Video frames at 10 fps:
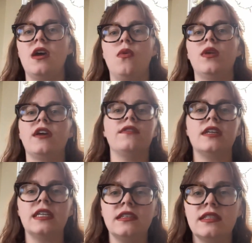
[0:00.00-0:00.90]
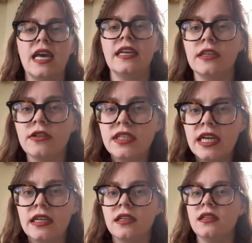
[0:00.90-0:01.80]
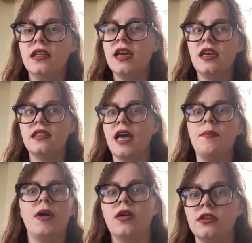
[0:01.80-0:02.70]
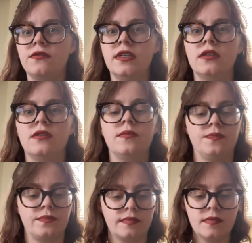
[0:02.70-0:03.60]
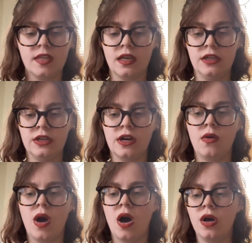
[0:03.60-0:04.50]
whatever it is that irritated that part of you. You know,